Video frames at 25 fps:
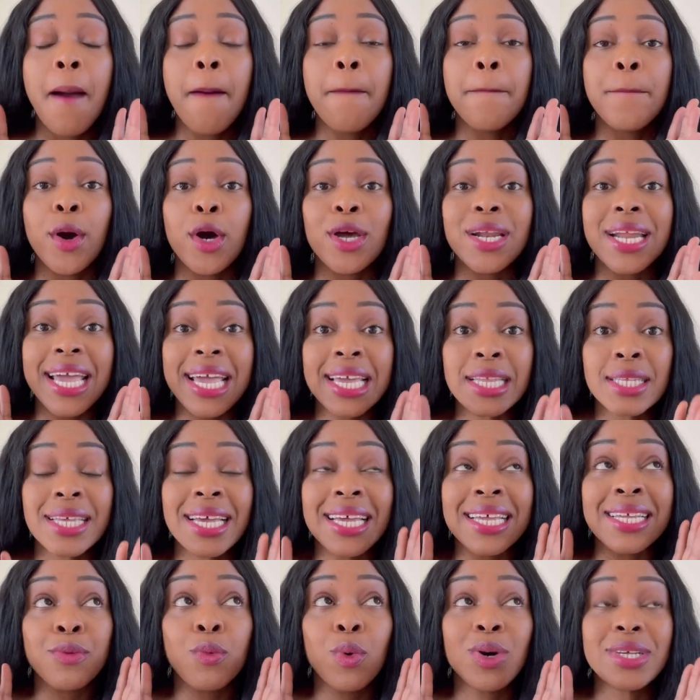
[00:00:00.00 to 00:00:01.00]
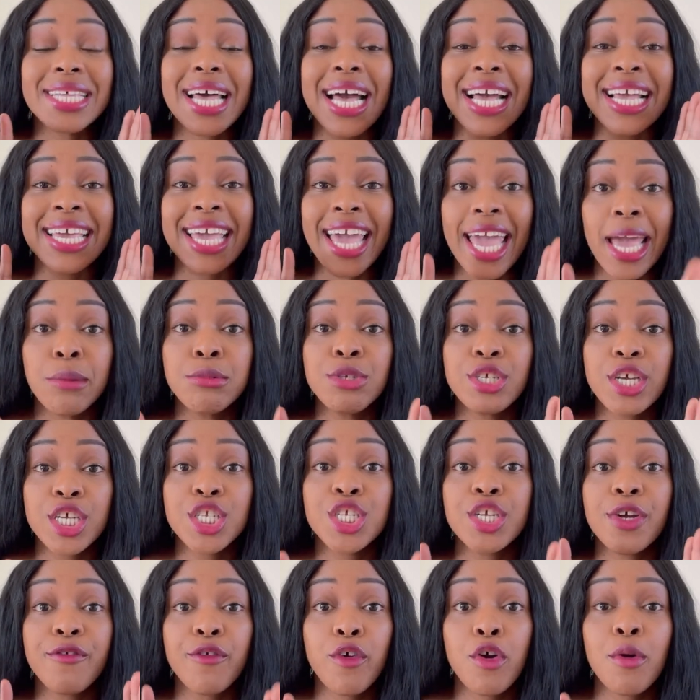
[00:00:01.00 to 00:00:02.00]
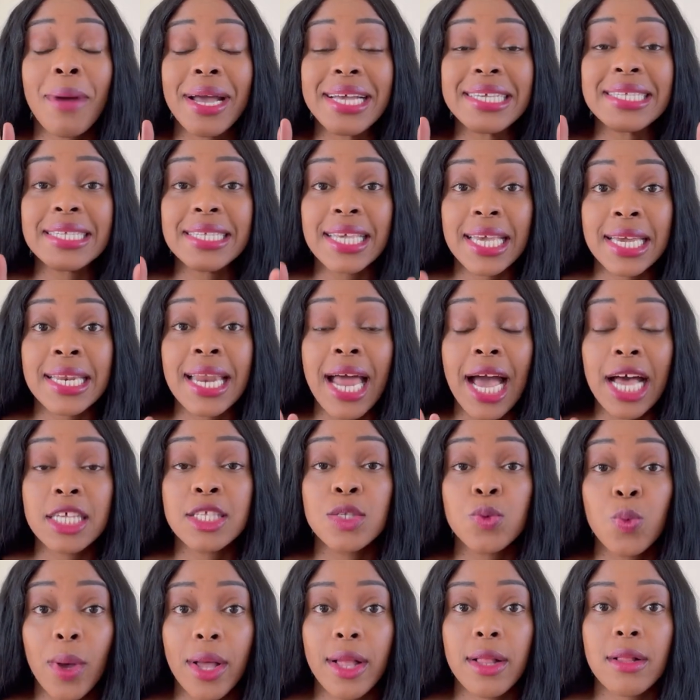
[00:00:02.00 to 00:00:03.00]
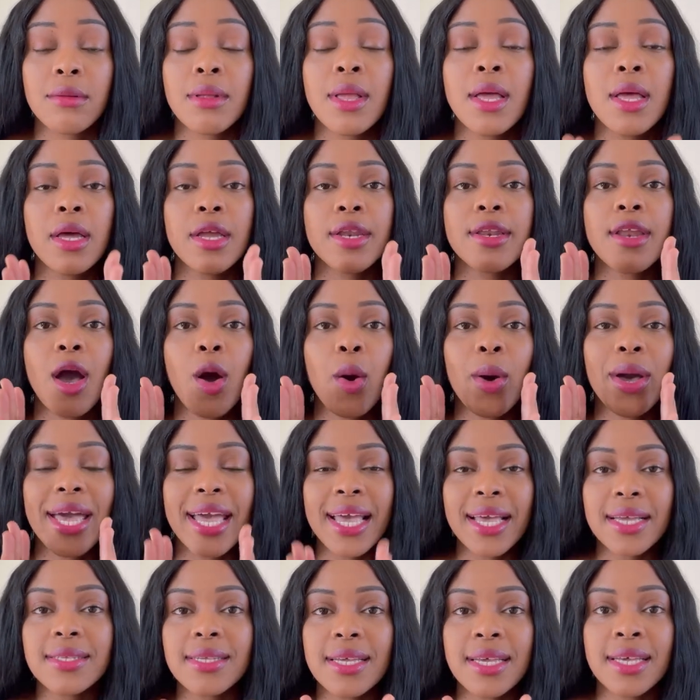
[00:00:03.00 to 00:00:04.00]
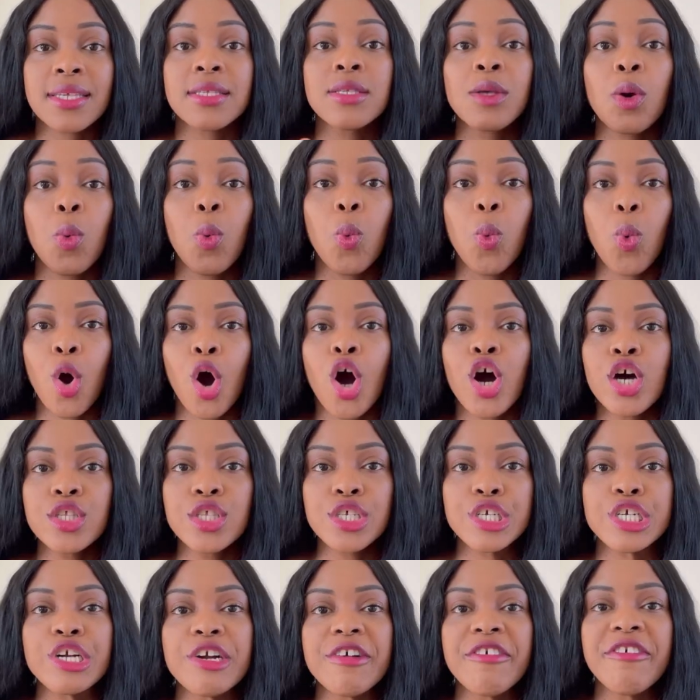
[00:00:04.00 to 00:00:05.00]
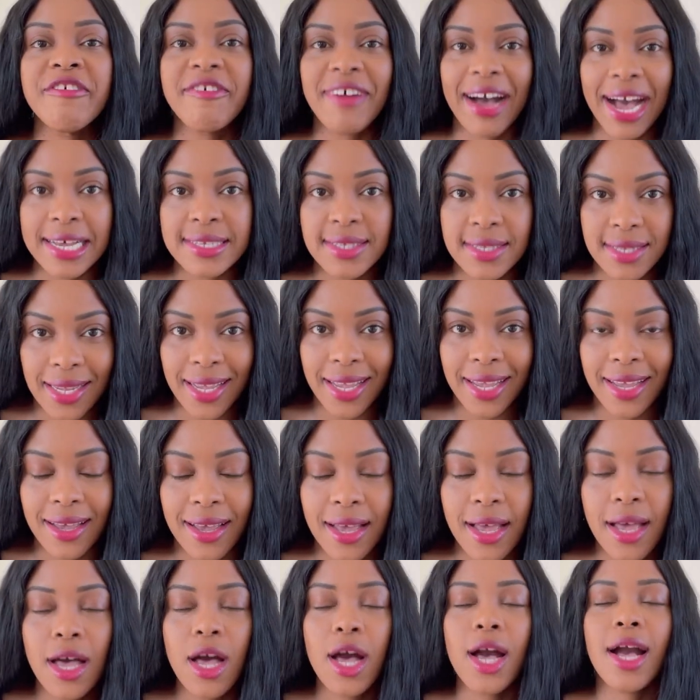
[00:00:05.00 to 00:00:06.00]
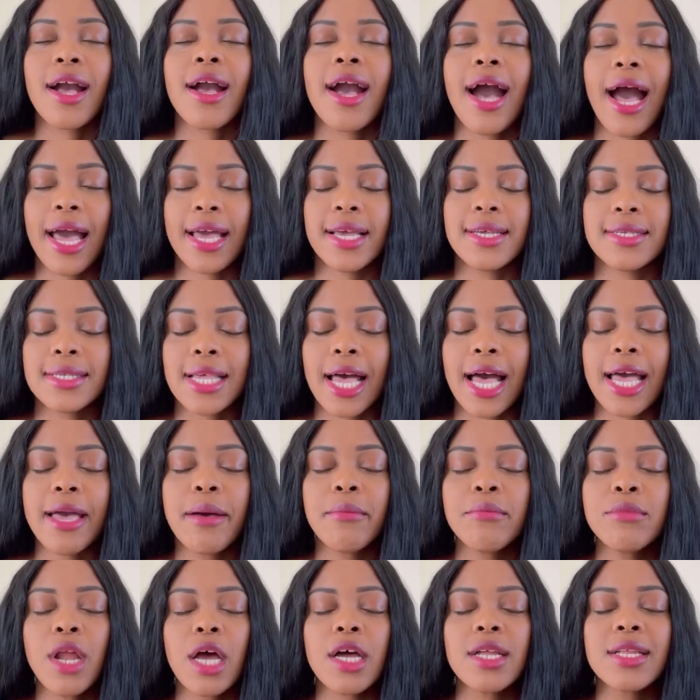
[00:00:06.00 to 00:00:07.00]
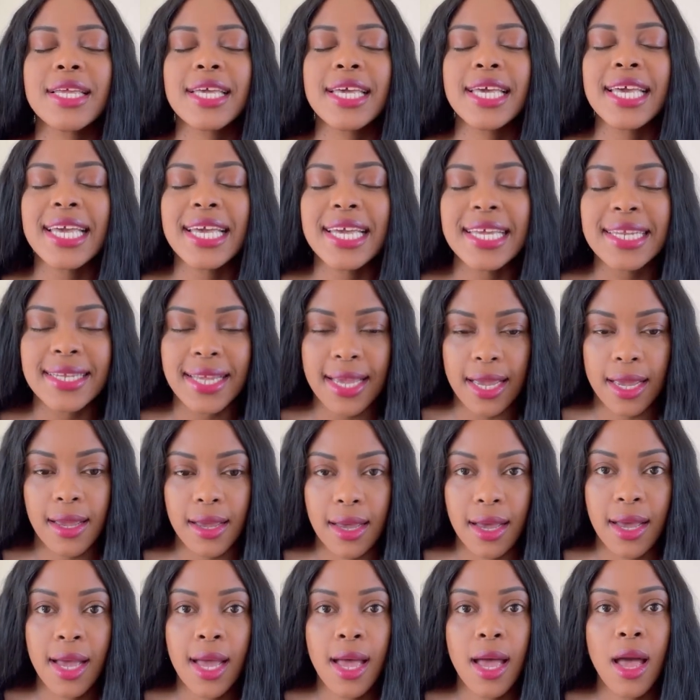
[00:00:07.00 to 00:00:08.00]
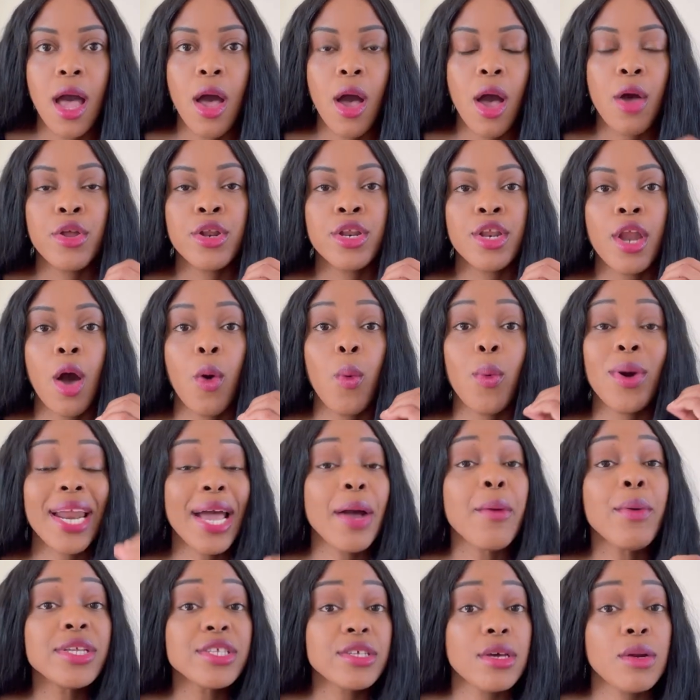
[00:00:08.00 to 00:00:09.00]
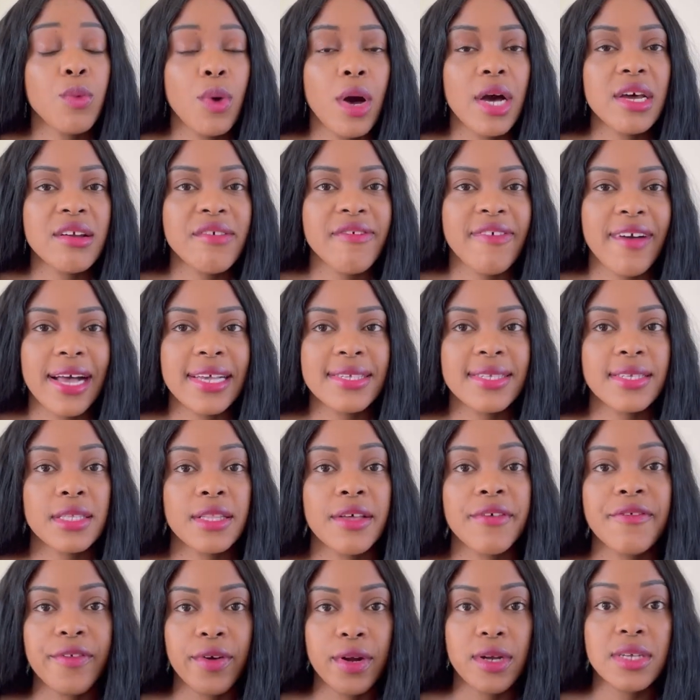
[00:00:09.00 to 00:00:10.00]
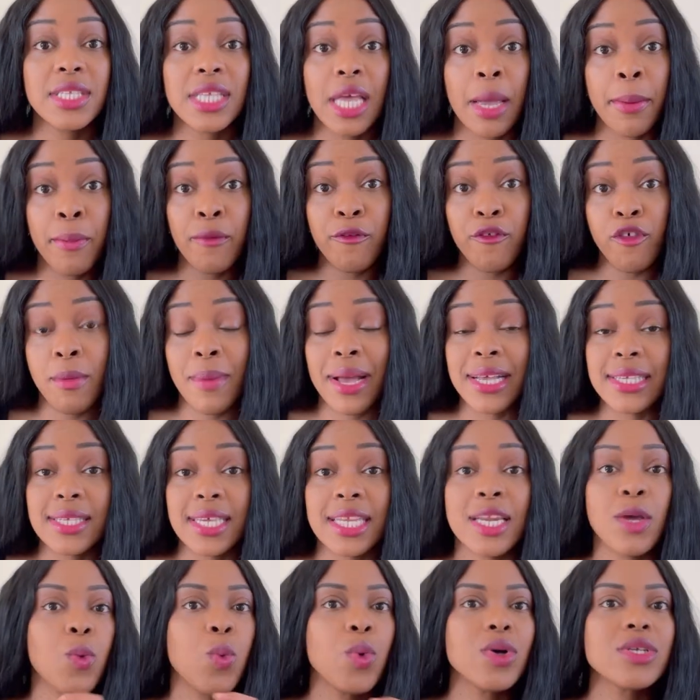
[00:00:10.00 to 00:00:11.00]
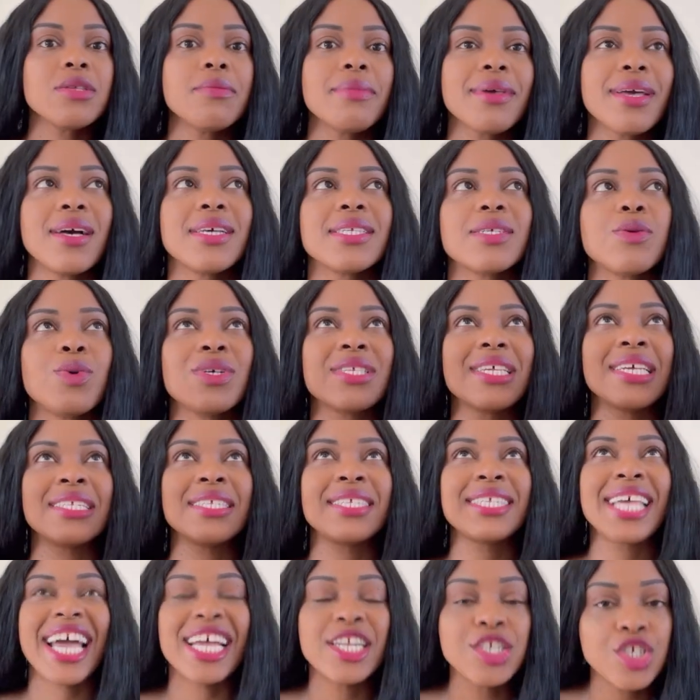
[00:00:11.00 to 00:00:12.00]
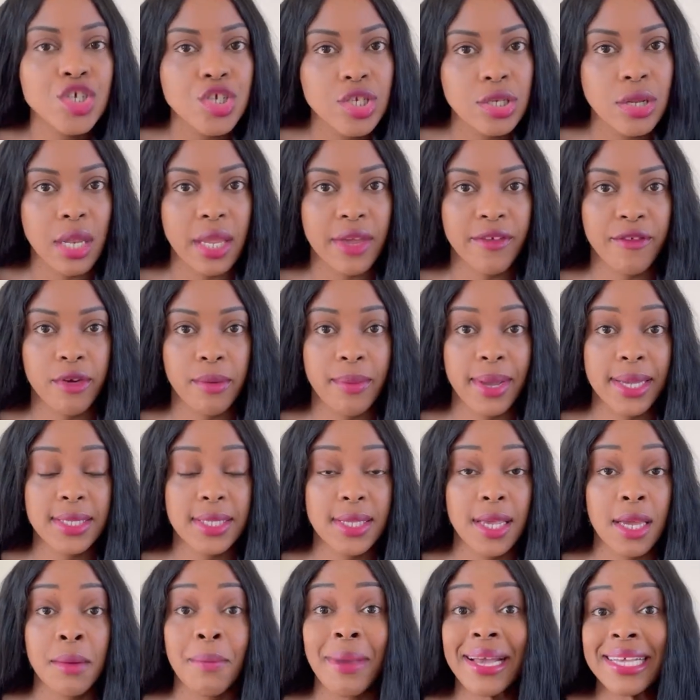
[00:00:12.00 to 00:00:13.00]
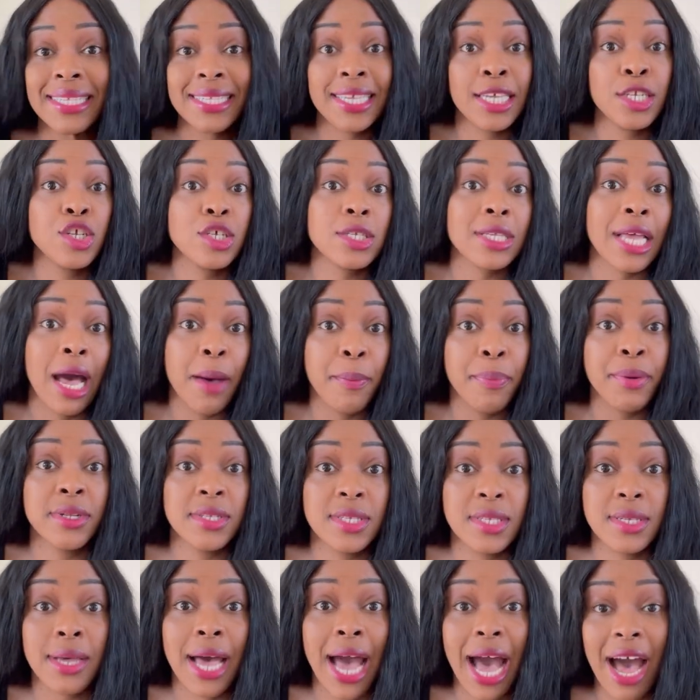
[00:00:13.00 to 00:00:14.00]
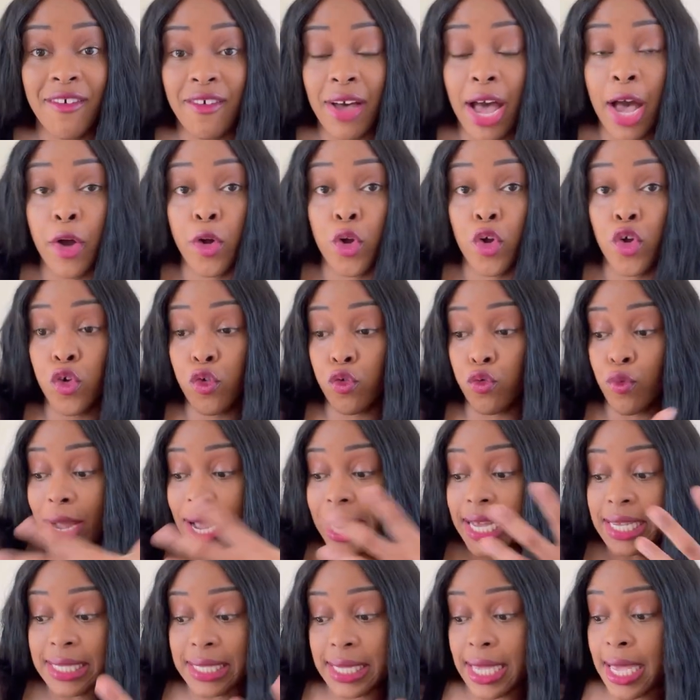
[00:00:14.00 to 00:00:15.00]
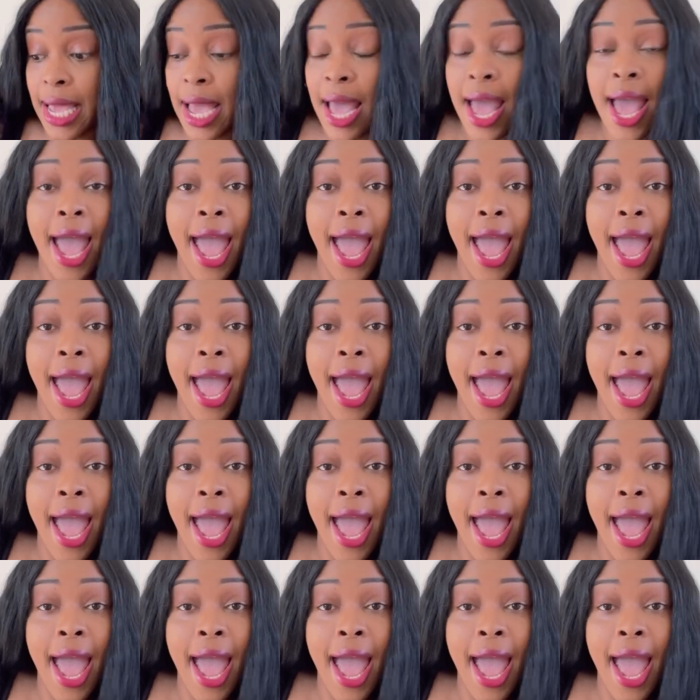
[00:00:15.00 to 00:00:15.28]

but it was a game changer for my skin as well. Now it is water fasting. Guys, I am not kidding. Now, when I went on water fasting the first time for my skin, it wasn't because it was intentionally for my skin. My skin just happened to have a crazy